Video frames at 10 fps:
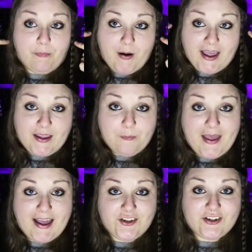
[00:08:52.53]
by
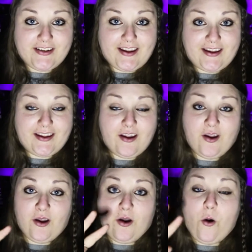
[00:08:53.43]
imagining
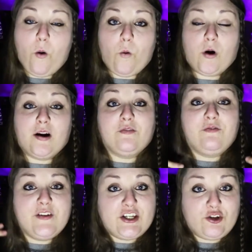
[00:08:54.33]
or
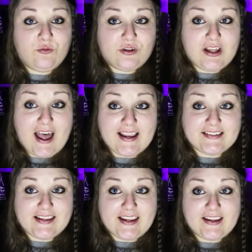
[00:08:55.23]

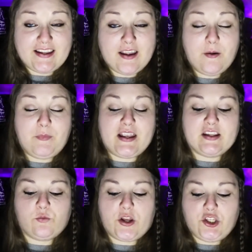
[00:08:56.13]
visualizing
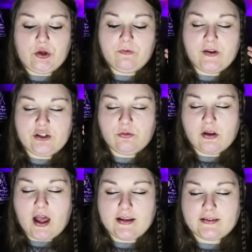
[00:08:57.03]
because when you
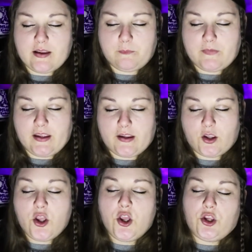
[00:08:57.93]
visualize something,